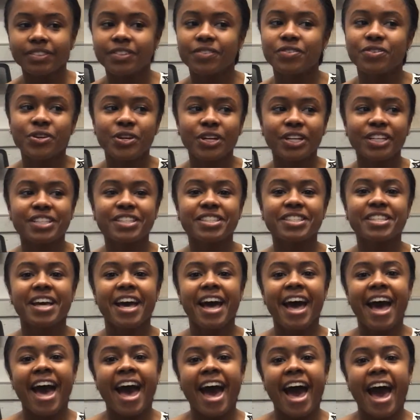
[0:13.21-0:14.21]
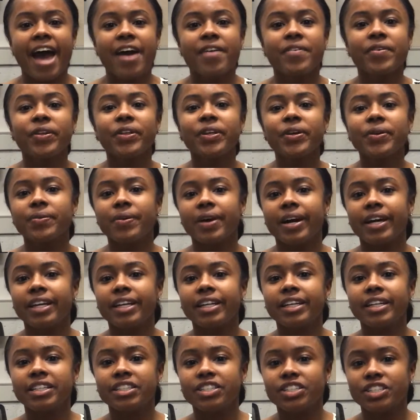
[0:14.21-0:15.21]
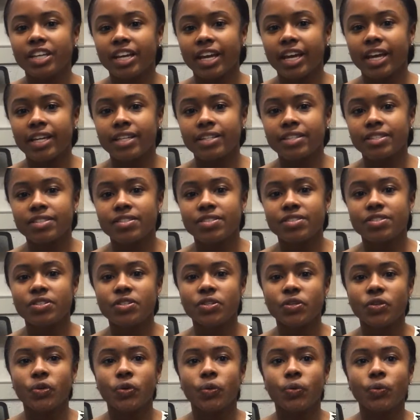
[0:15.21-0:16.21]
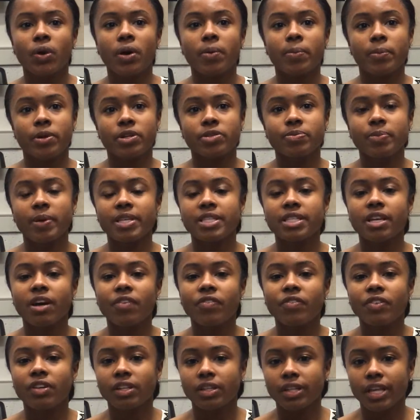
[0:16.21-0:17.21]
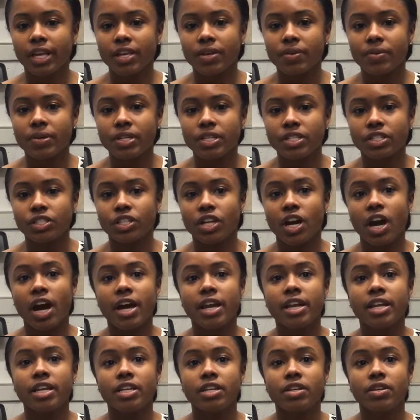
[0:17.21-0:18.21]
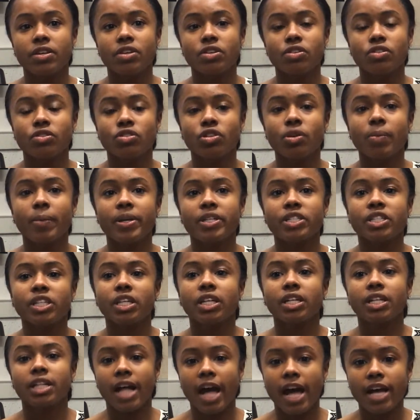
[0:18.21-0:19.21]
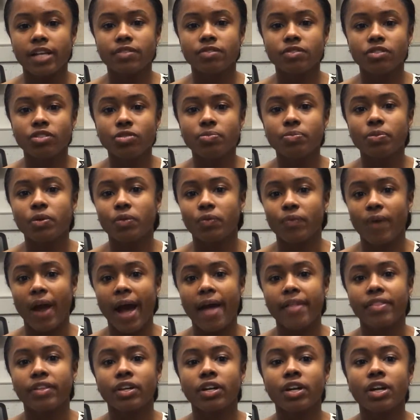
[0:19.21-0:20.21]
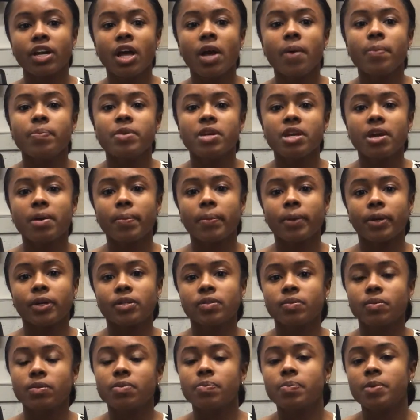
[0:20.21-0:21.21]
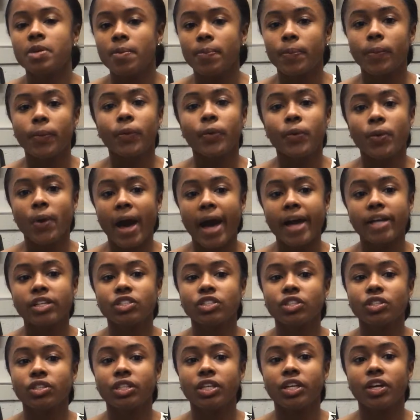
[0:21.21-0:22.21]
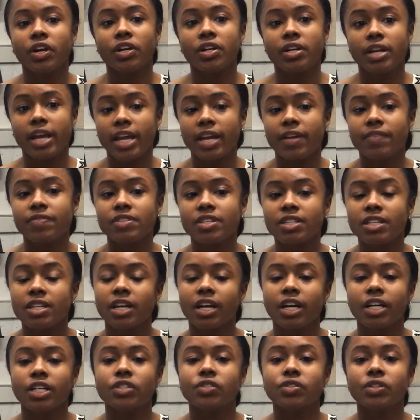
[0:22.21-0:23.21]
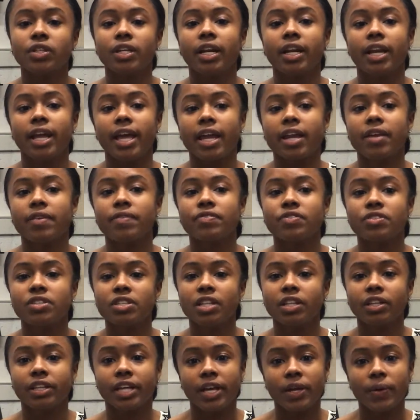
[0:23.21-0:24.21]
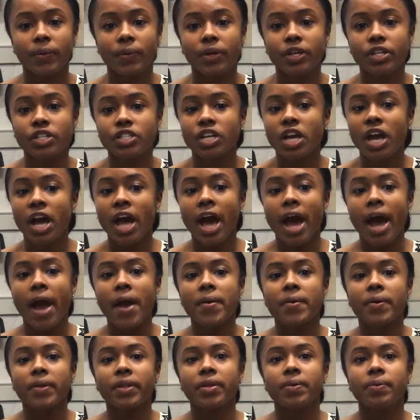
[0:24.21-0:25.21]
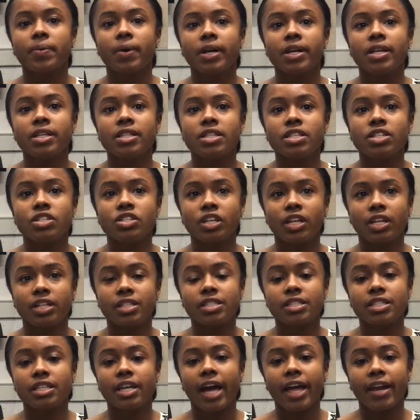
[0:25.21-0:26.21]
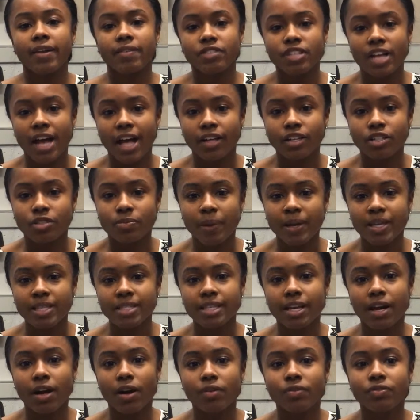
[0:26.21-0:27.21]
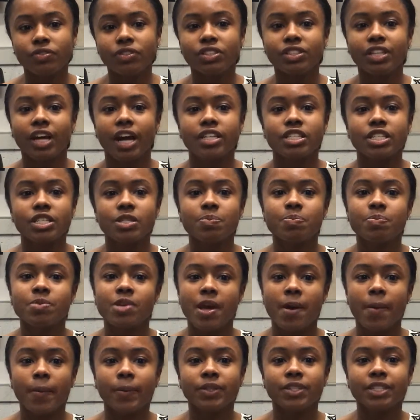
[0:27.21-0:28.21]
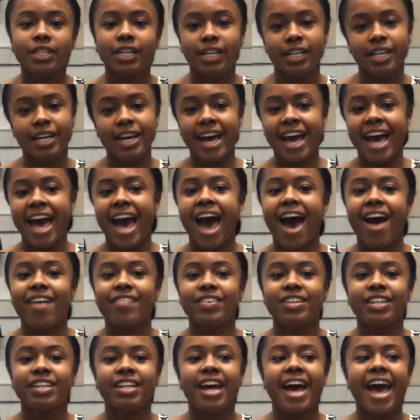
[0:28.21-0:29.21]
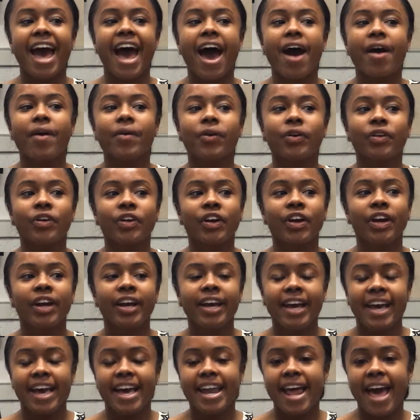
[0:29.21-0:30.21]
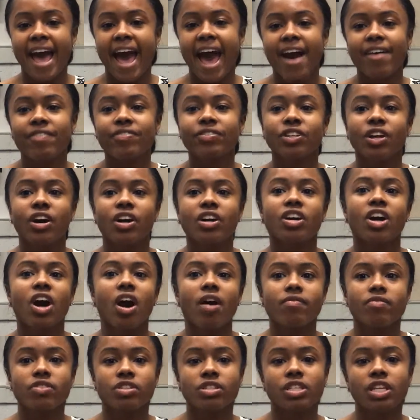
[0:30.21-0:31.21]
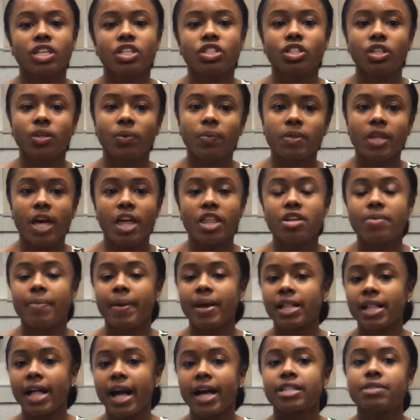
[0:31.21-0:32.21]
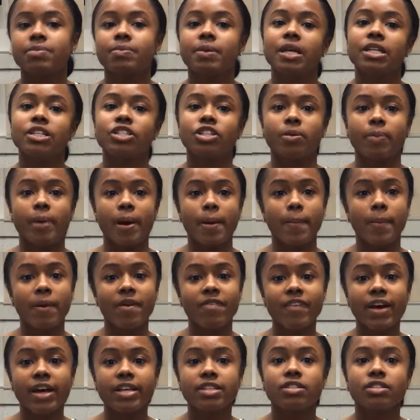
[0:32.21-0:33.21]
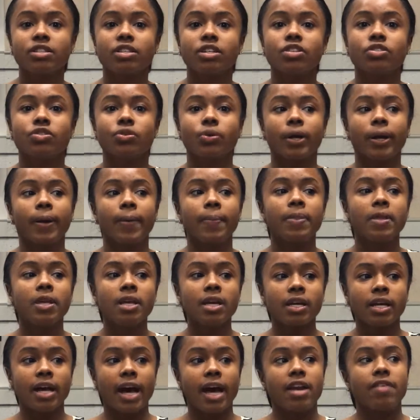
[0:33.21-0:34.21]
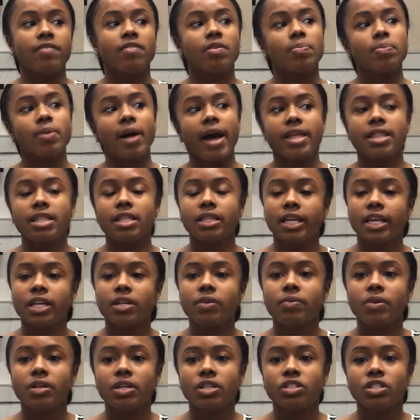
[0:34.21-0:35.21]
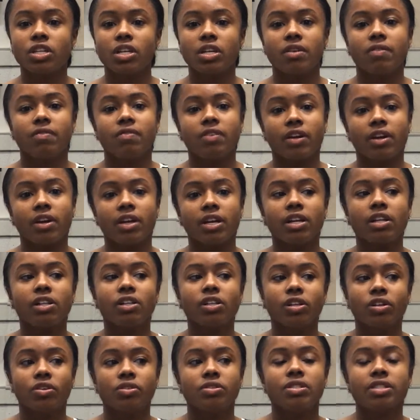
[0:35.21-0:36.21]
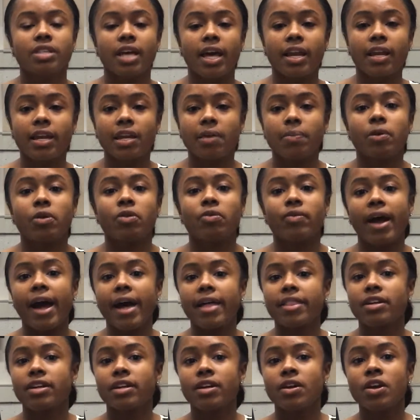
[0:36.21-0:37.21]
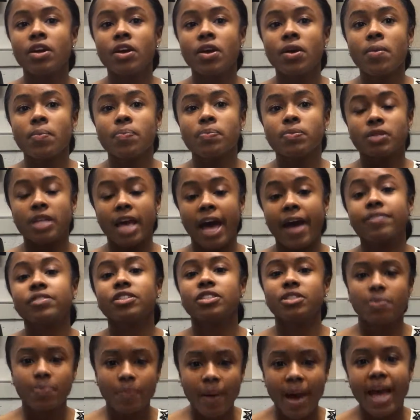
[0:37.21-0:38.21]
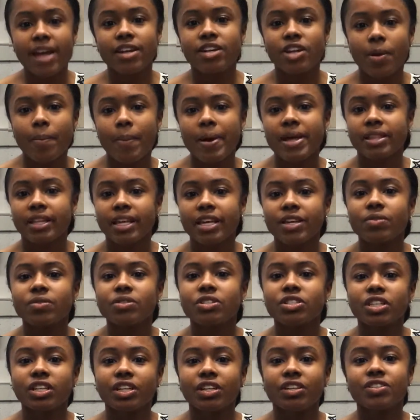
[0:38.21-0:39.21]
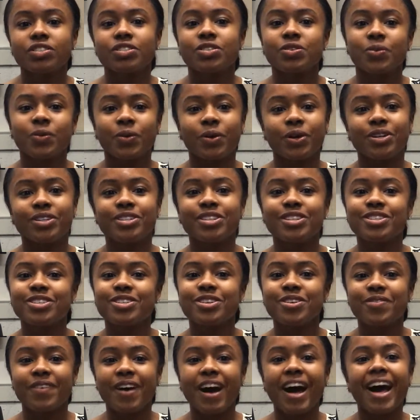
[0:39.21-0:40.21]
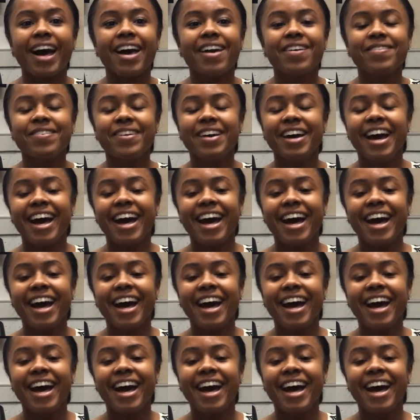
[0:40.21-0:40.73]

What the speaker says: Of course. I really wanted a chance to immerse myself in a language, not so much in a classroom, but rather being immersed with people who actually are native to the country and native to the language. I really wanted the chance to kind of challenge myself to not just be able to have an hour-and-a-half long conversation with either my classmates or my professors or kind of apply the language in a very closed setting, but rather have to depend on my language skills in order to survive.